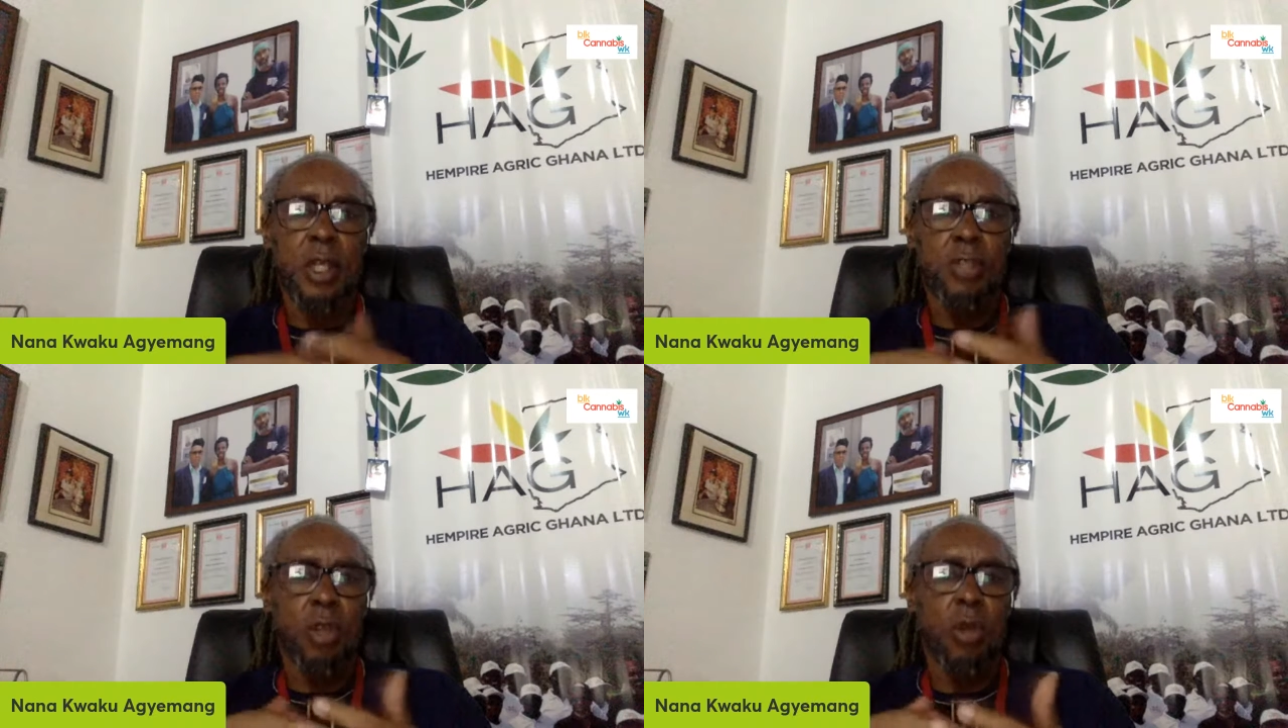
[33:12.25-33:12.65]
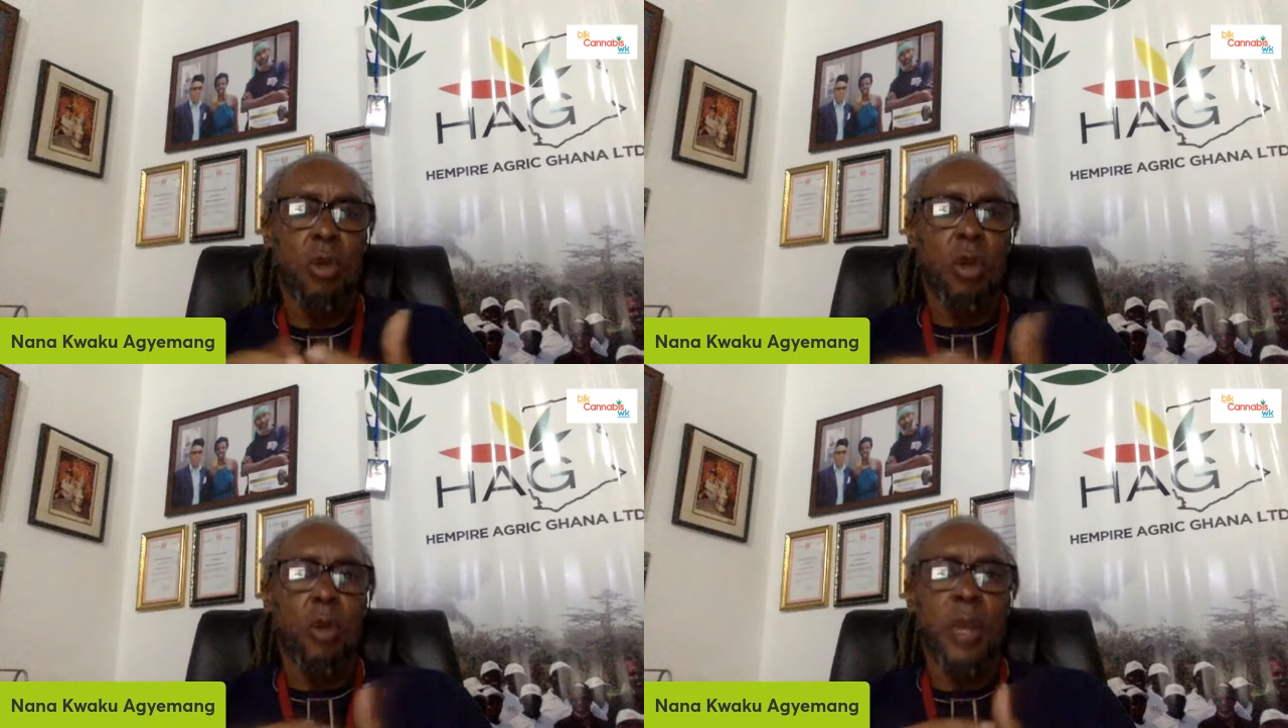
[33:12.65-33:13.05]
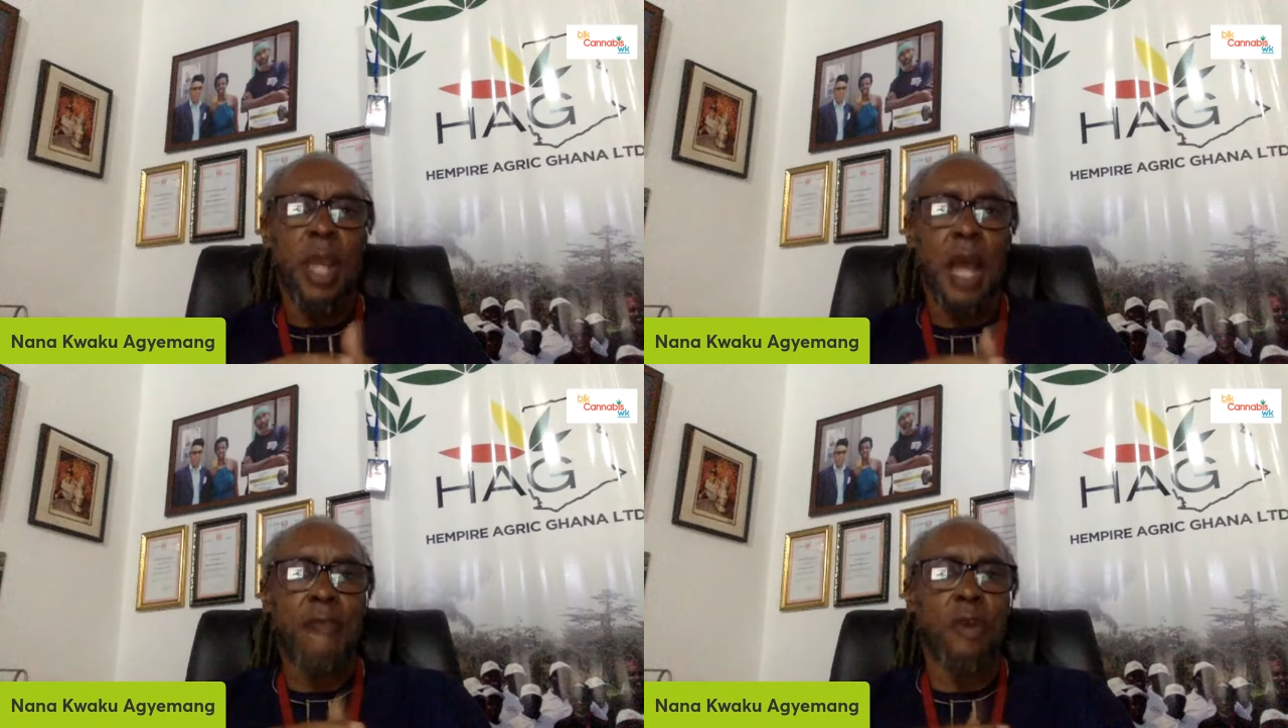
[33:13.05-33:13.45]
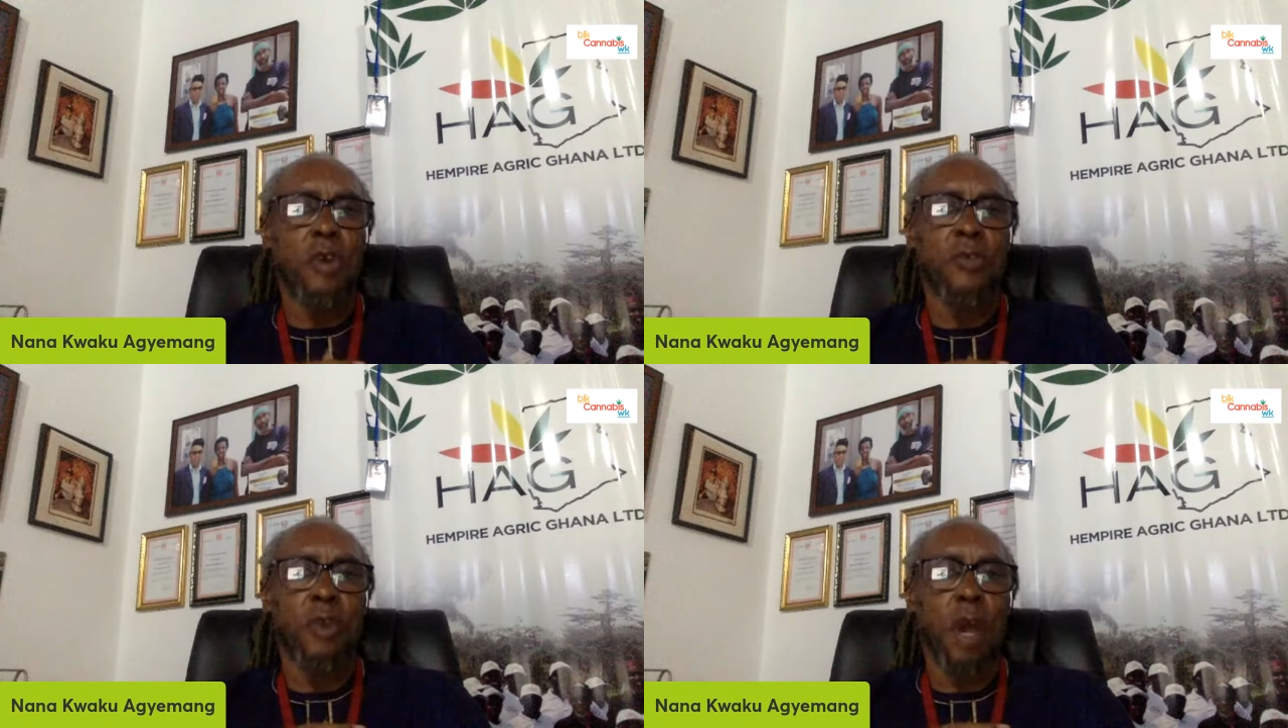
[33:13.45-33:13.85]
So we have
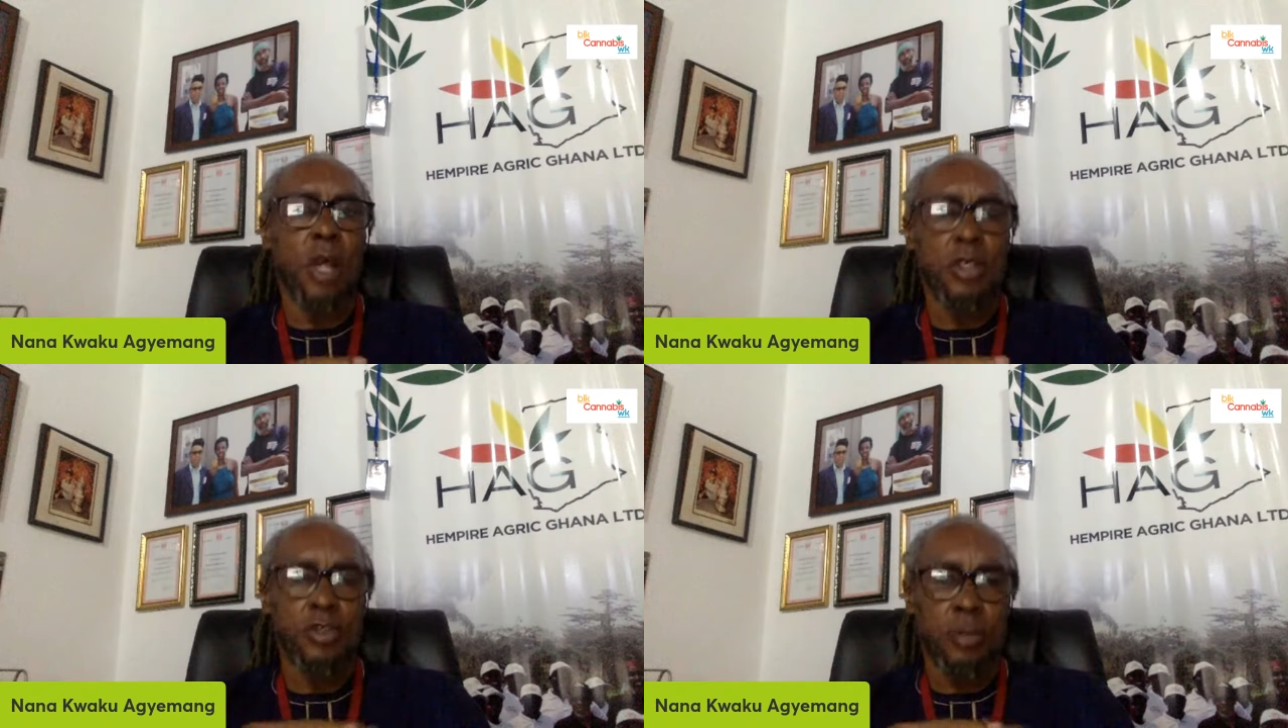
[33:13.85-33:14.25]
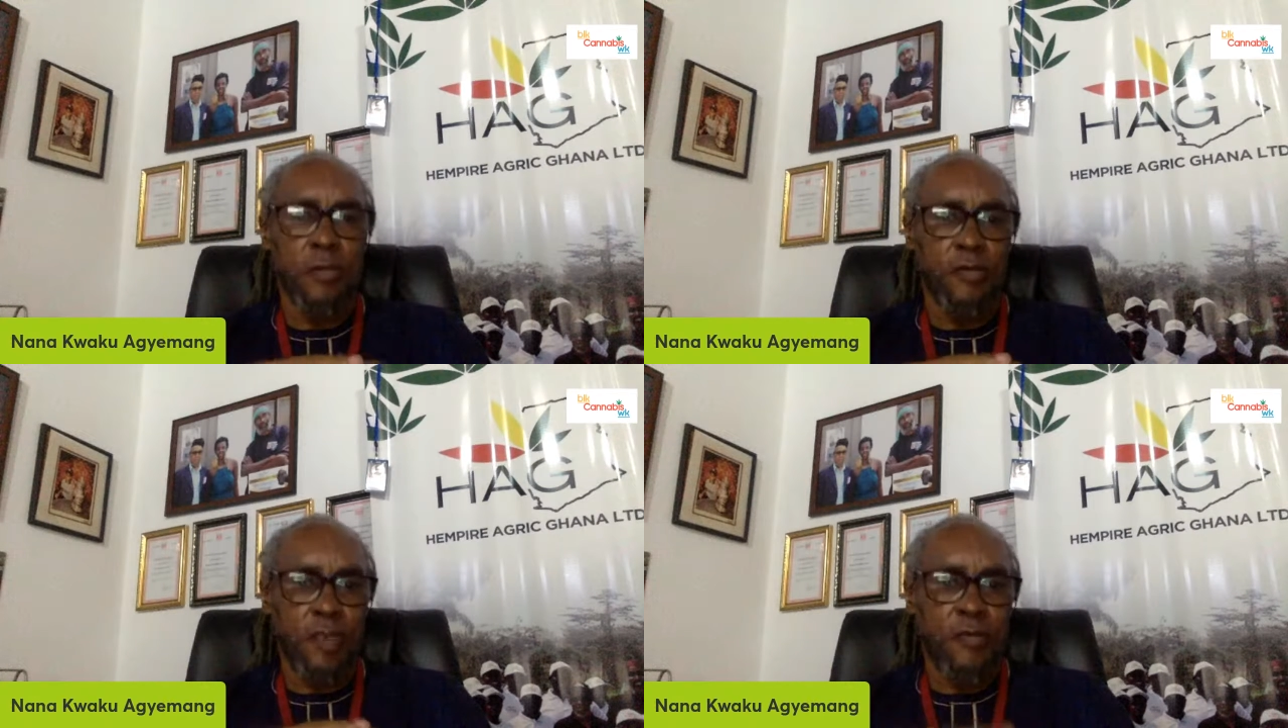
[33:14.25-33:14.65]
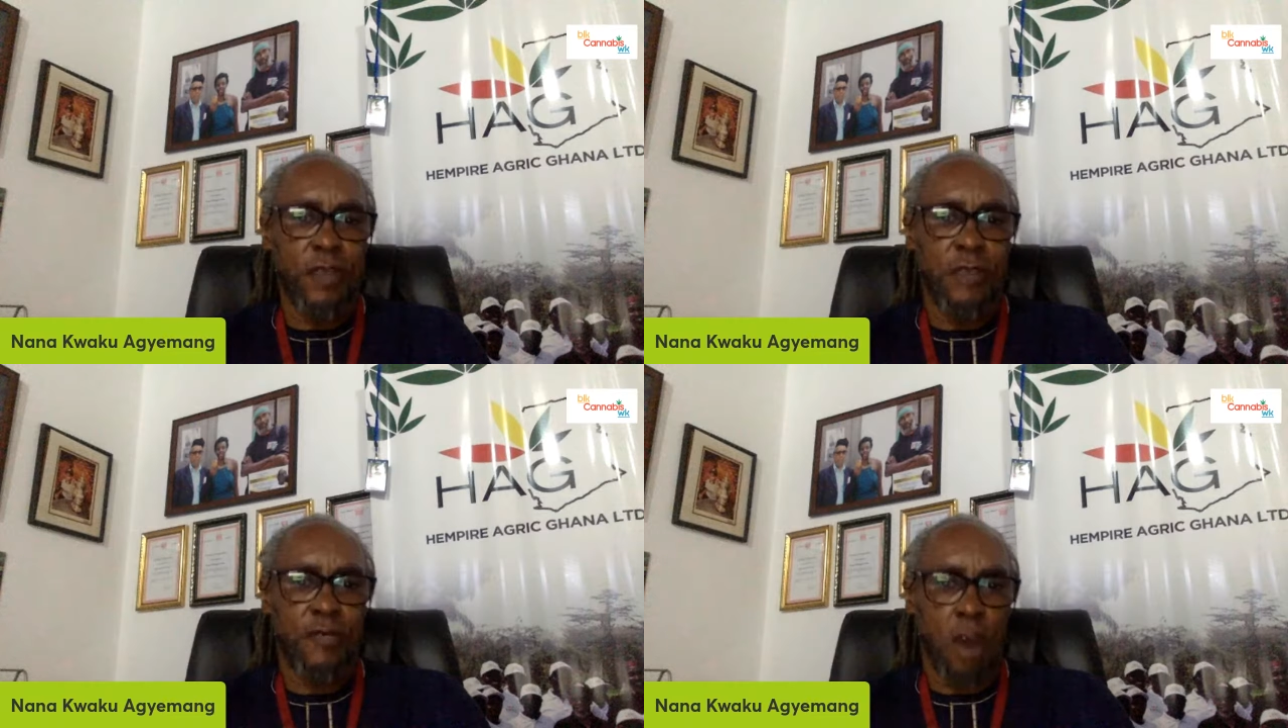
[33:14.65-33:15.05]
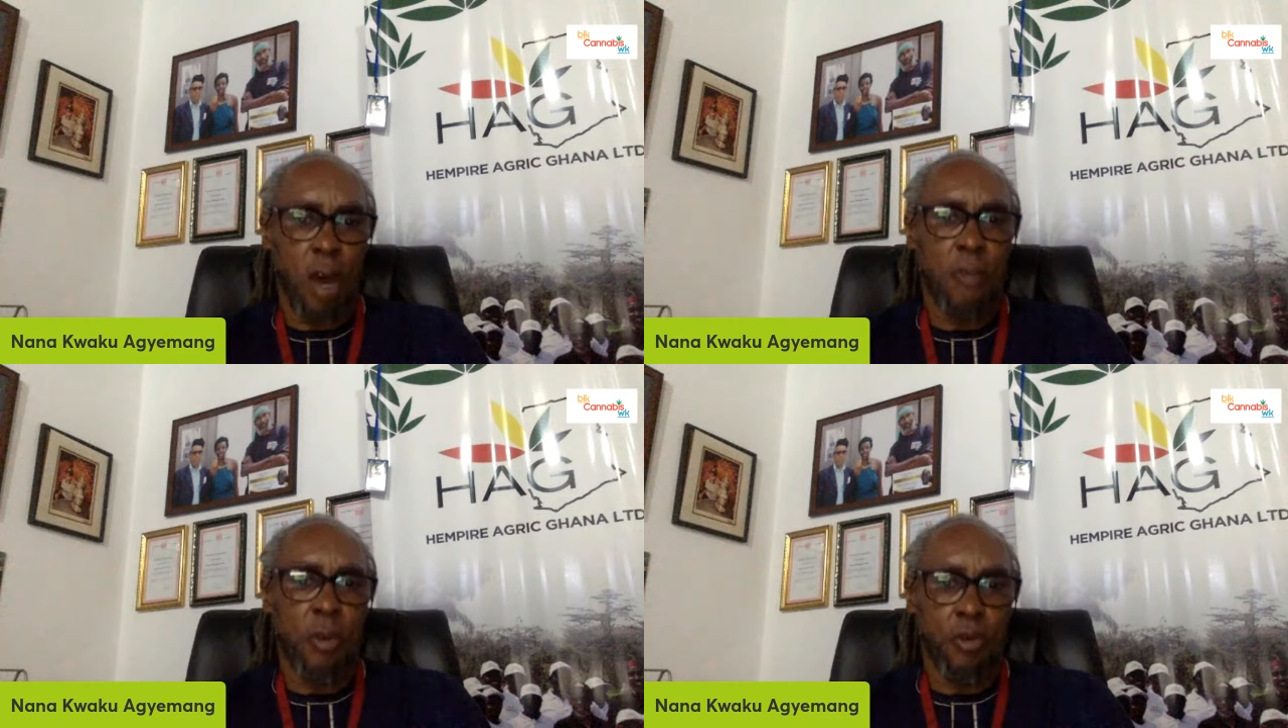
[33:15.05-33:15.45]
over 150
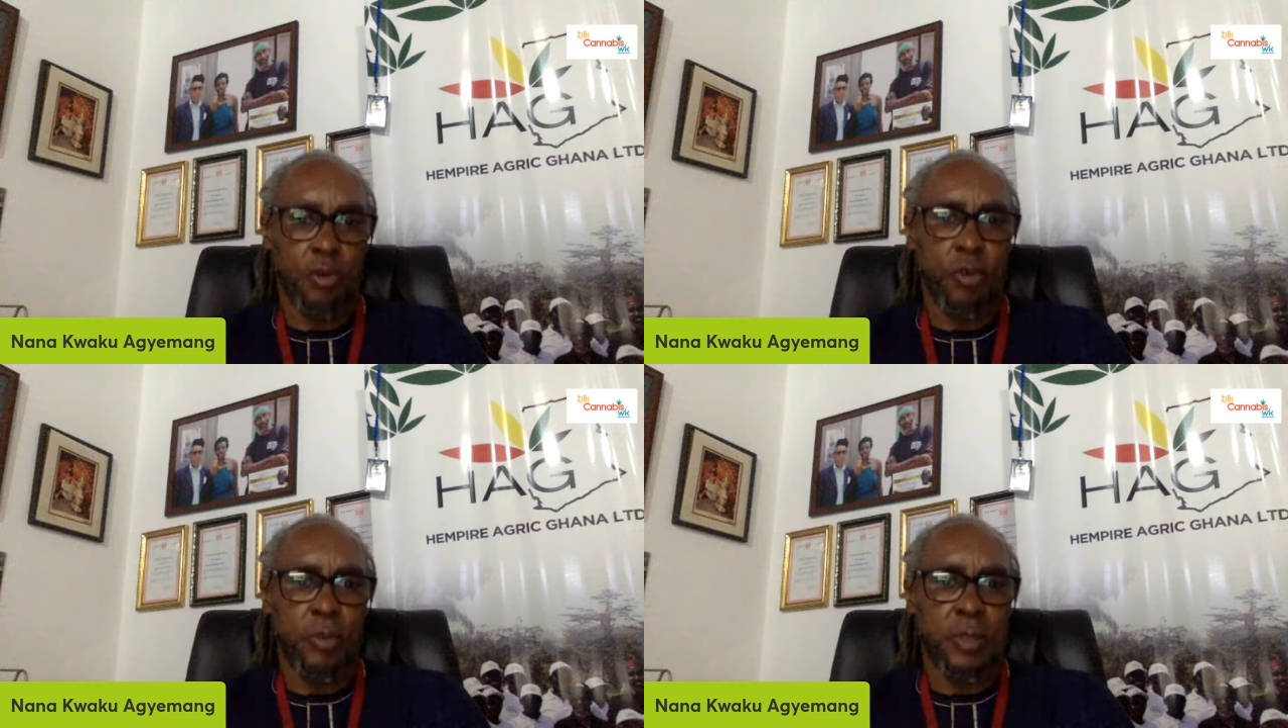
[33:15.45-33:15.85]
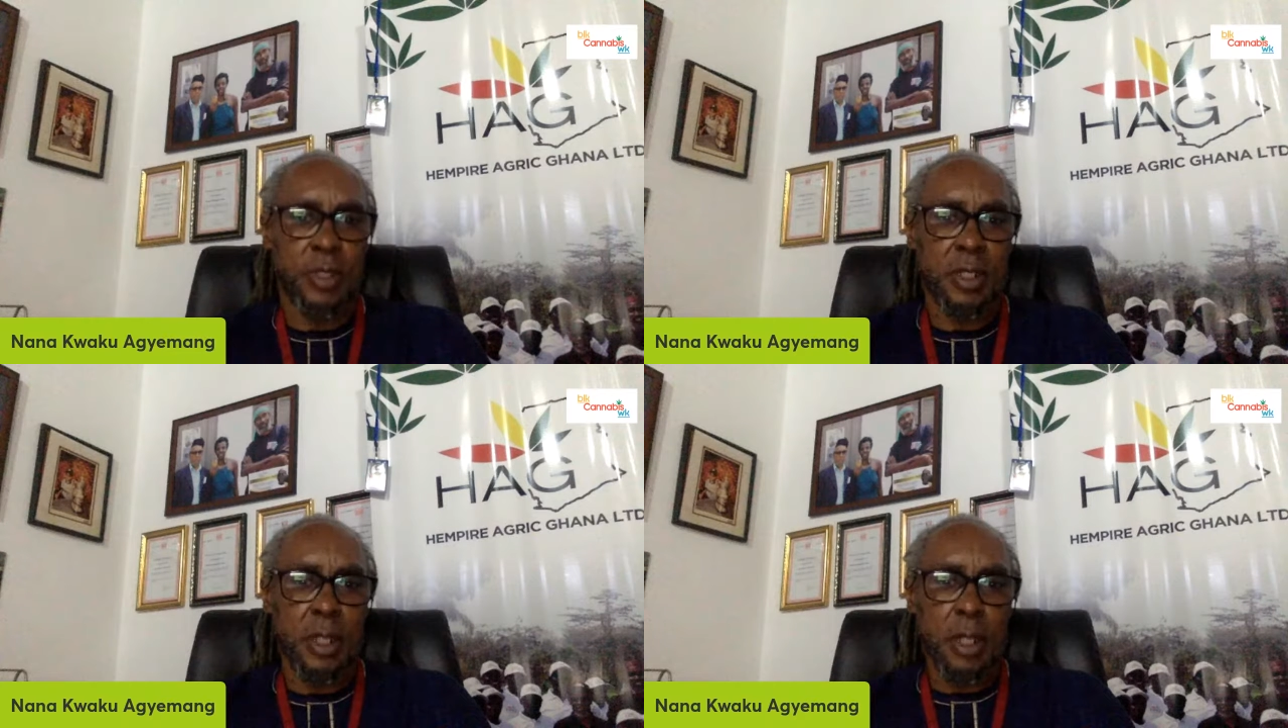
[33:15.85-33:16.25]
farmer groups